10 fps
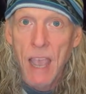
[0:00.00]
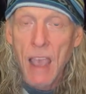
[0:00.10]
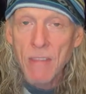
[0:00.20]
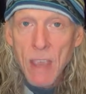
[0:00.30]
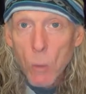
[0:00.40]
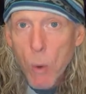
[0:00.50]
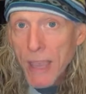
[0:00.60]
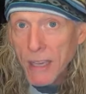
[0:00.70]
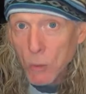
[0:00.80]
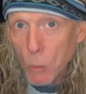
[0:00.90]
And the
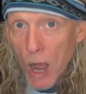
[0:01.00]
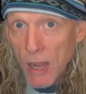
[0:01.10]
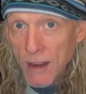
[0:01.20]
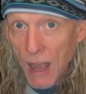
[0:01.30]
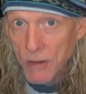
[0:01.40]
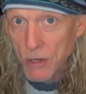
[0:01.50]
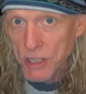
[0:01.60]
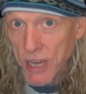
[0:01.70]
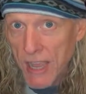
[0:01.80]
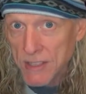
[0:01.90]
awakened one
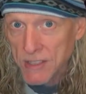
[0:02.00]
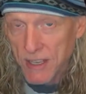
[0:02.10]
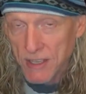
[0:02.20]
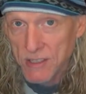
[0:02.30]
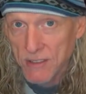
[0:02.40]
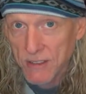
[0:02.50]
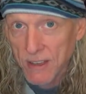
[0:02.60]
understands this,